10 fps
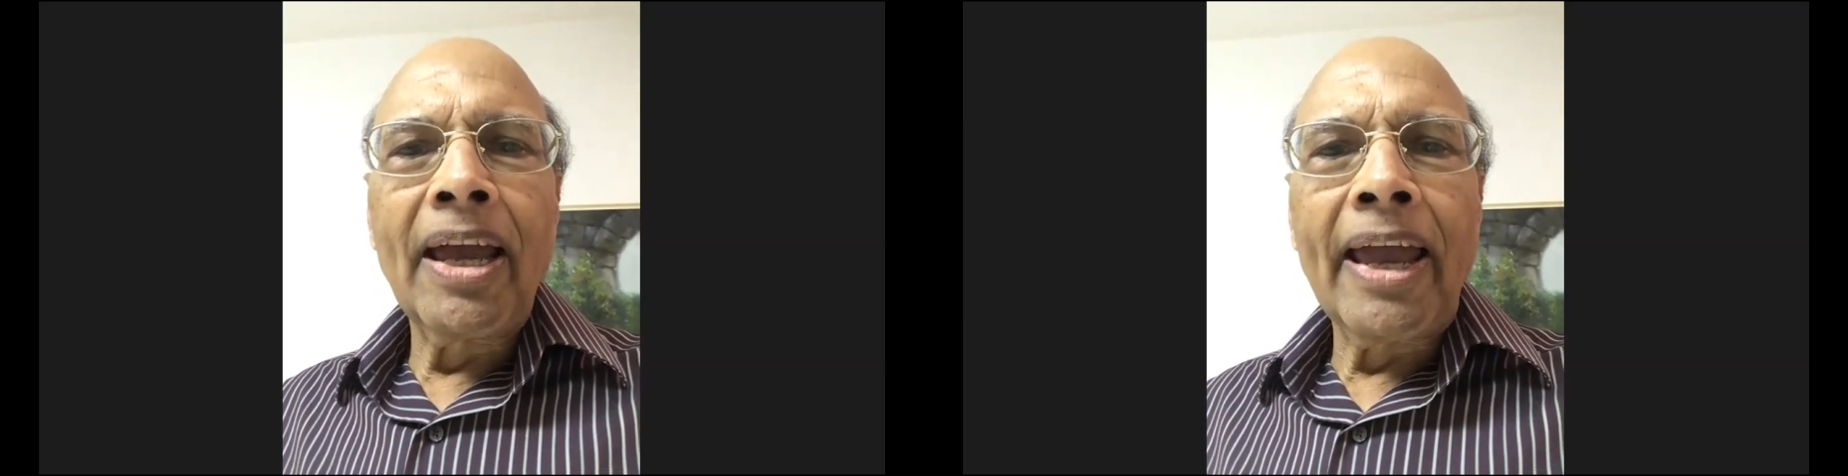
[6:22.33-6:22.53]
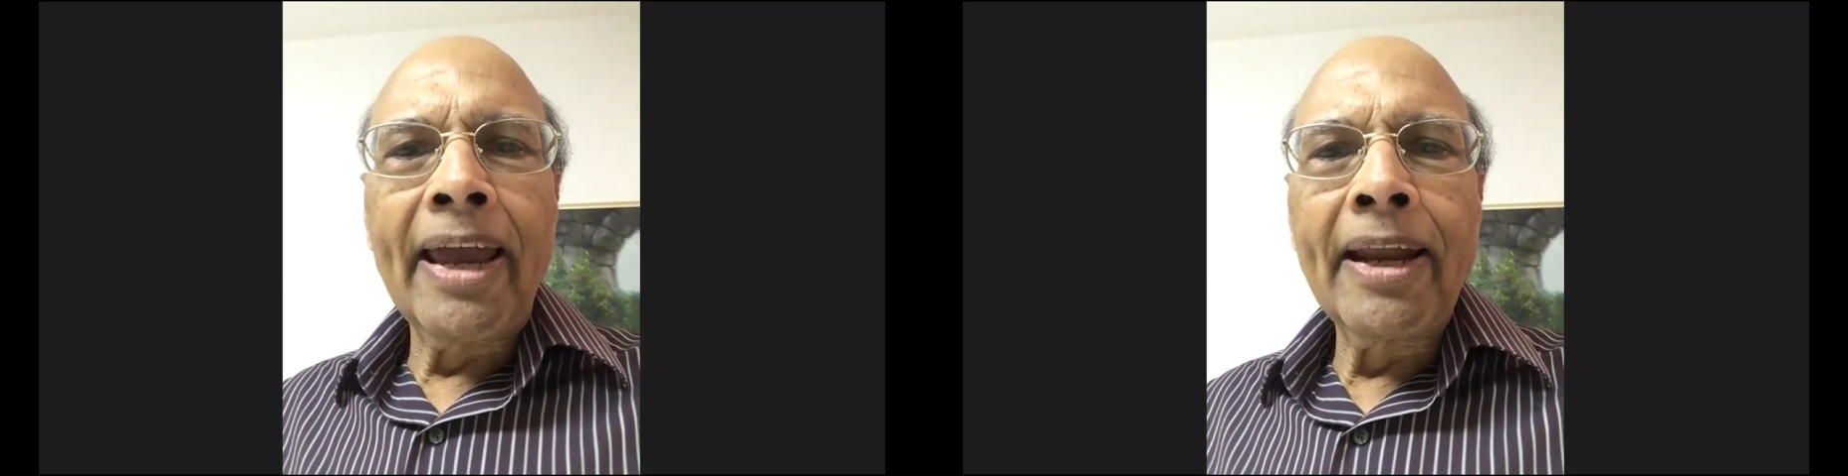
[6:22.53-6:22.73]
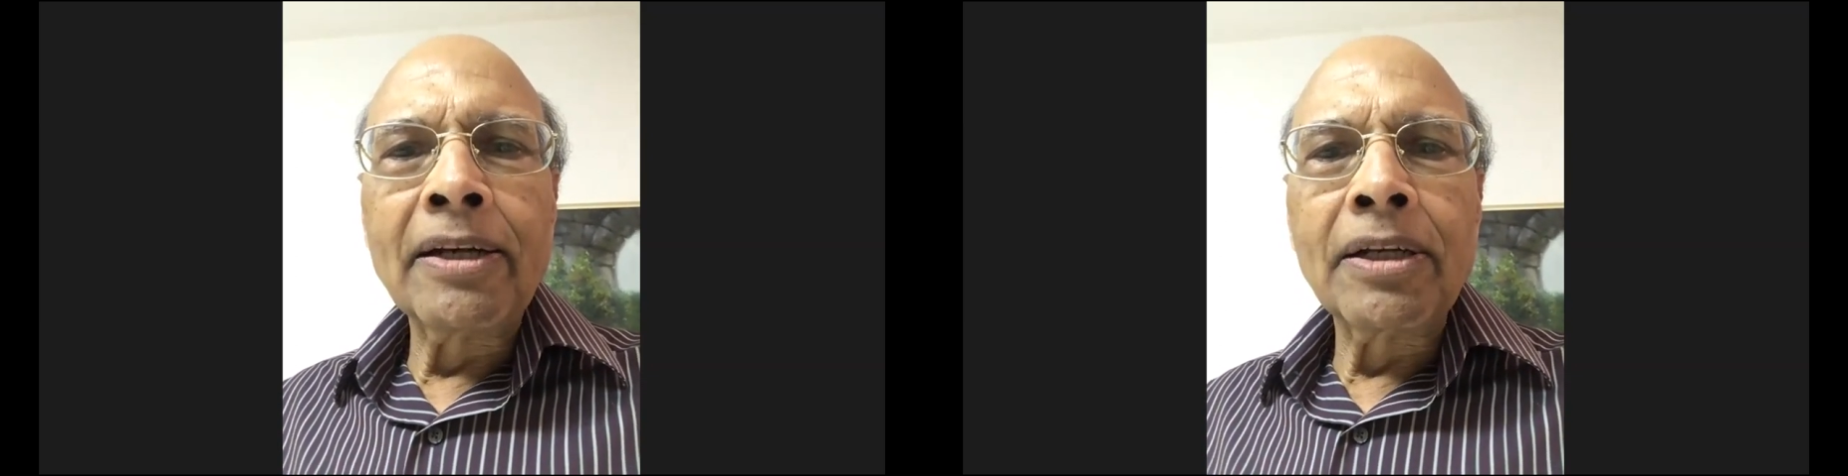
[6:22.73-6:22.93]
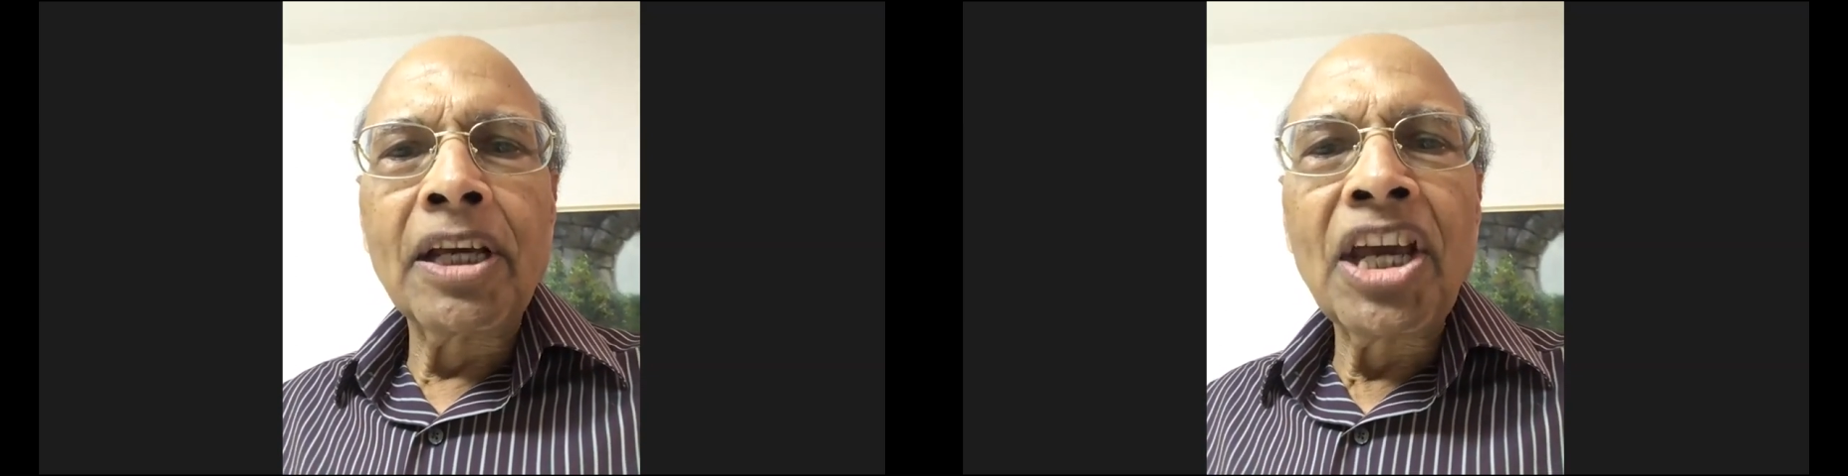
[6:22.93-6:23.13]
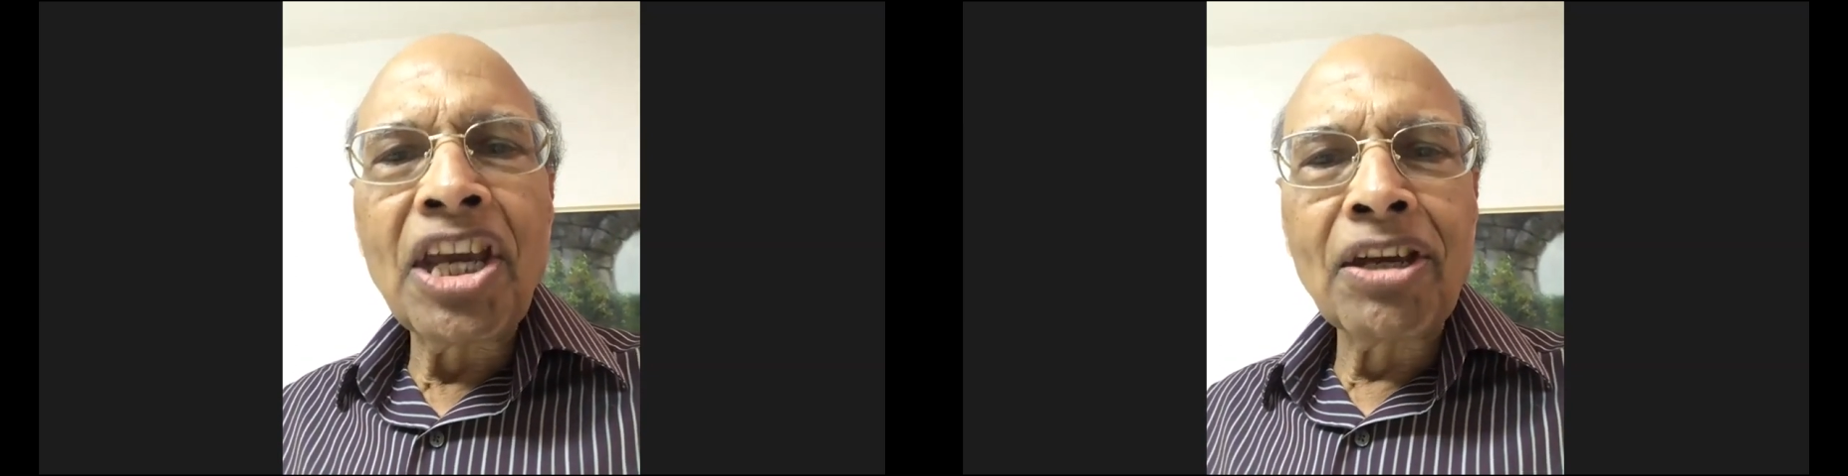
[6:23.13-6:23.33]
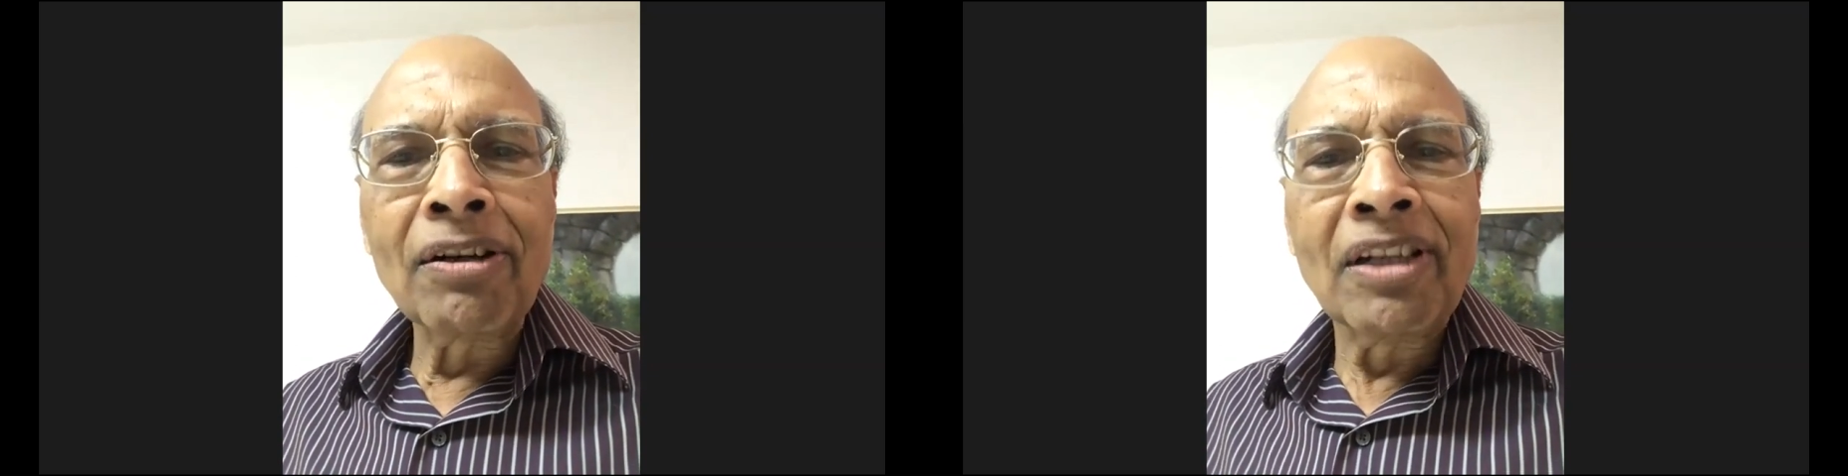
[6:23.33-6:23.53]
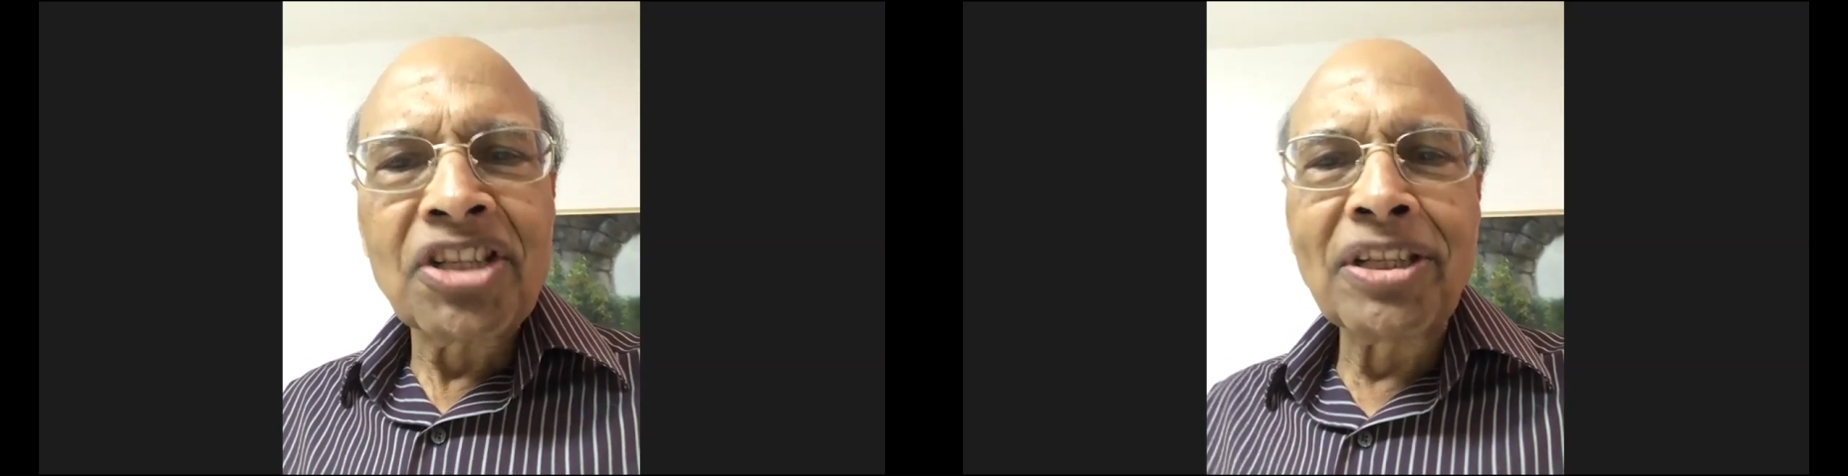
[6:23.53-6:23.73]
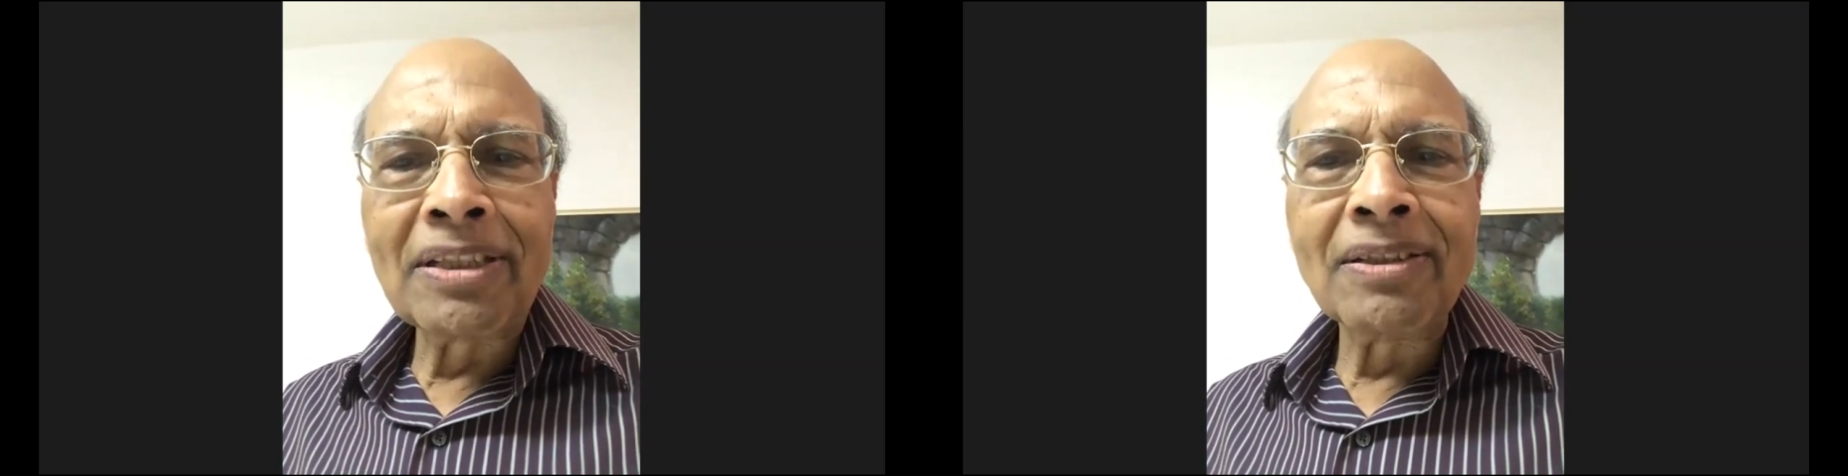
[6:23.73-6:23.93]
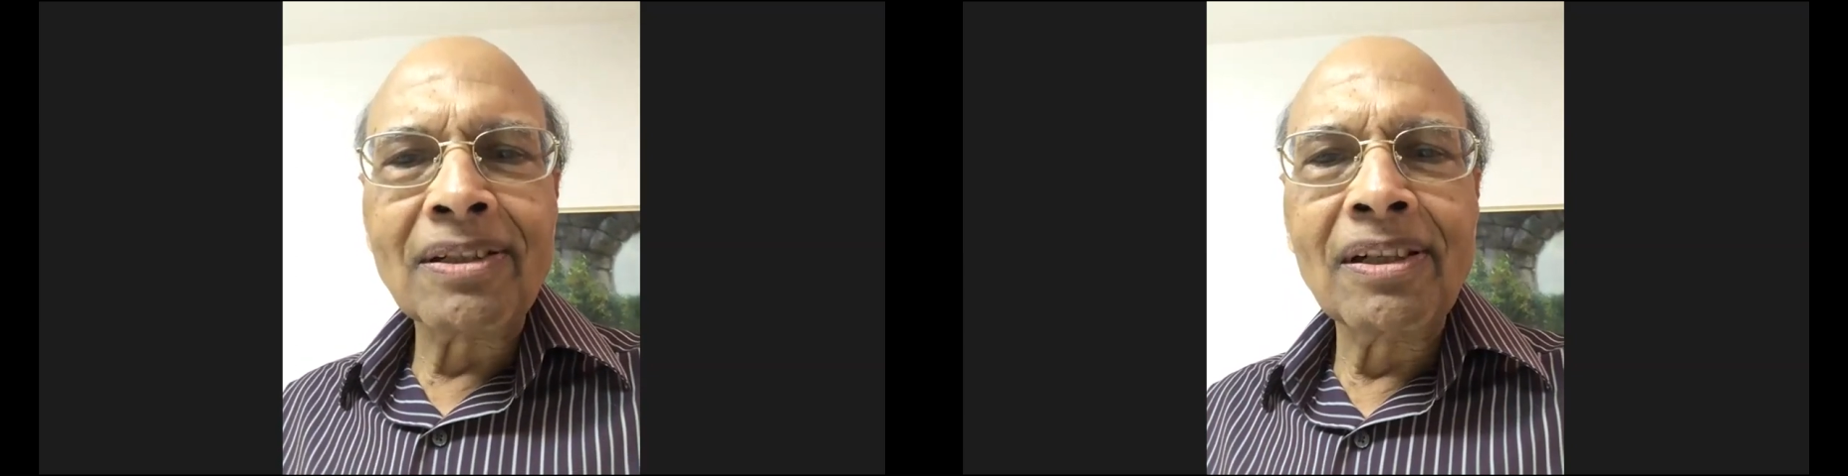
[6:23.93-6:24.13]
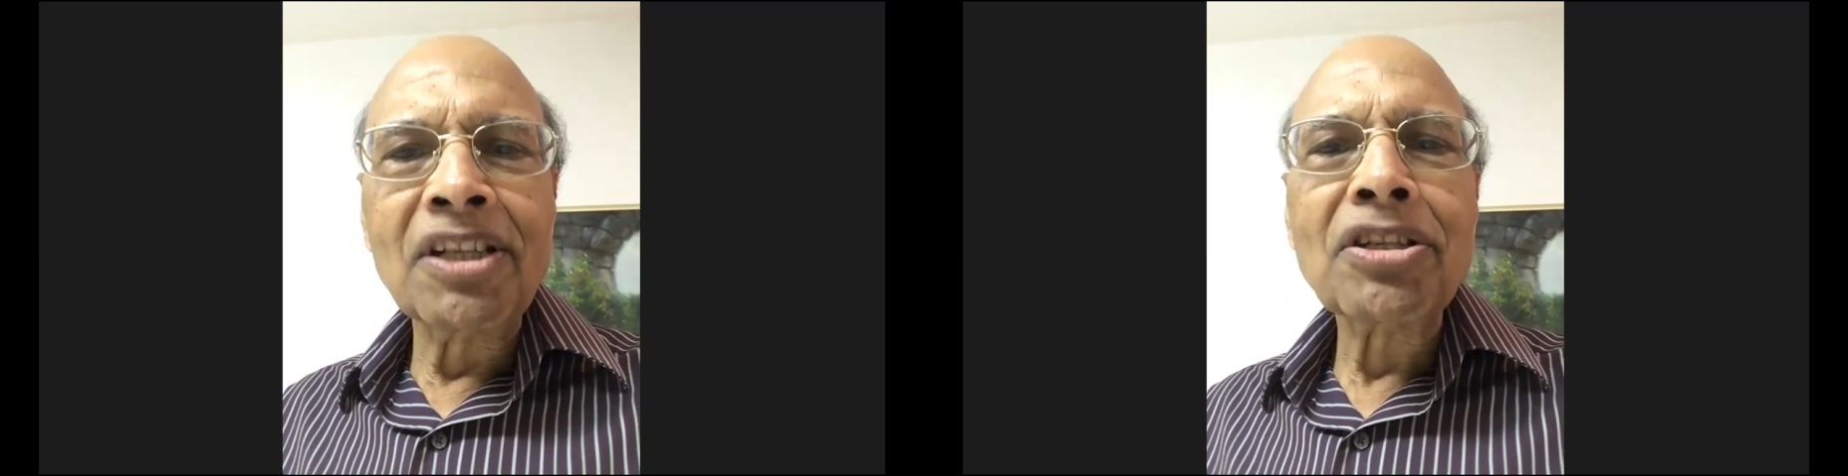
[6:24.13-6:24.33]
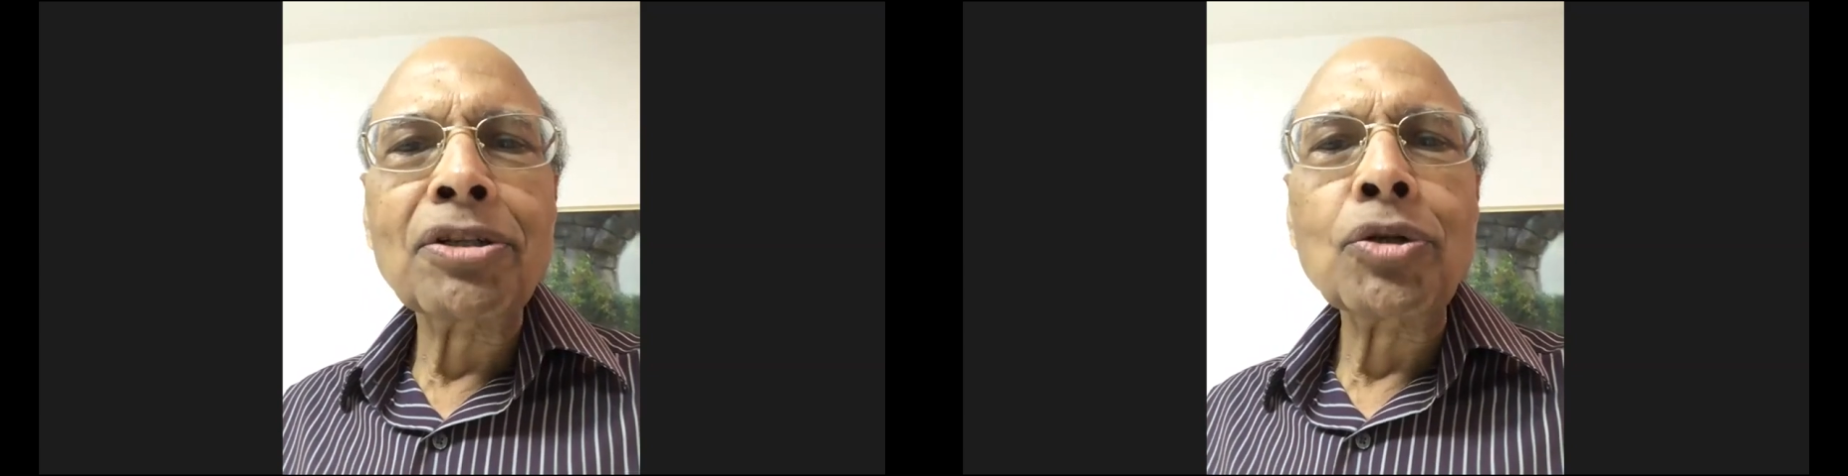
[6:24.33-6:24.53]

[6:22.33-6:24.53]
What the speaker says: and listen